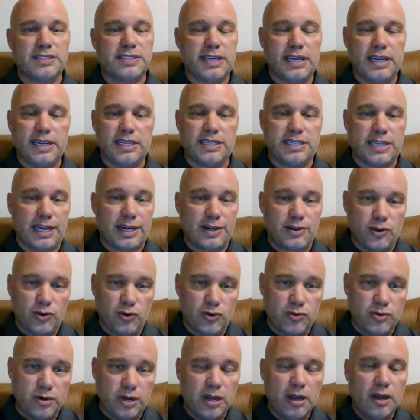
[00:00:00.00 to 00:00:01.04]
He is a
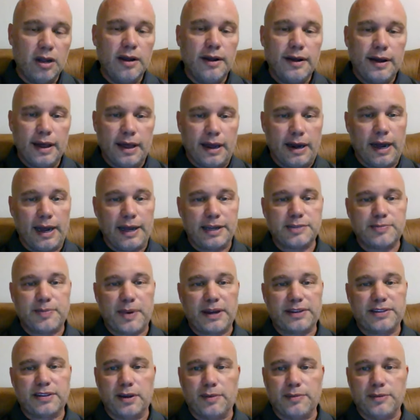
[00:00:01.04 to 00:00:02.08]
dude, and I
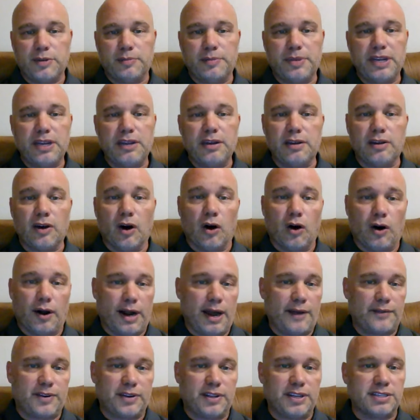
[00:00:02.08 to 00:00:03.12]
expect him to be gone
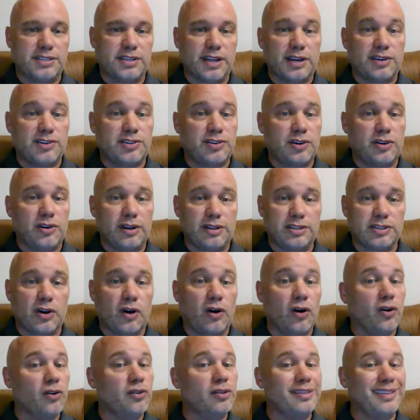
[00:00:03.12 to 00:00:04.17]
after this next year. It's
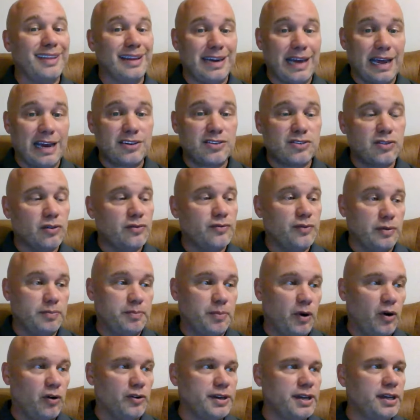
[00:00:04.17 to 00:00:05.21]
called the National
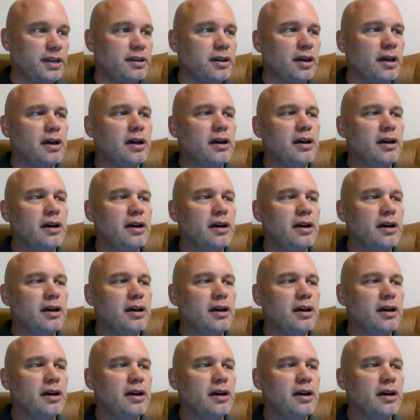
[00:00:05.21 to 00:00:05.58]
Football League.